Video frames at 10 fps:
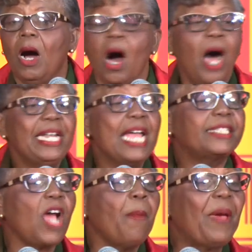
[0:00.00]
on a
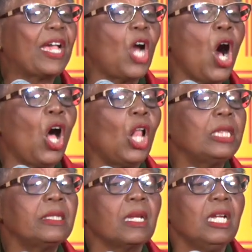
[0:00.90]
topic
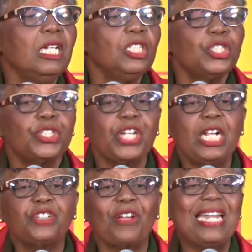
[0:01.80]
called
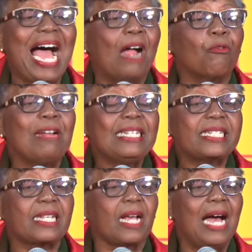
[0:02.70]
children at
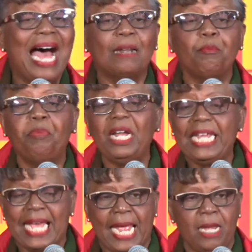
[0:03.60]
risk and
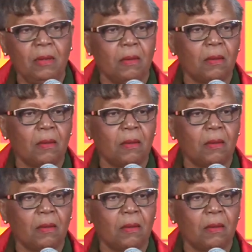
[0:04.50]
bullying,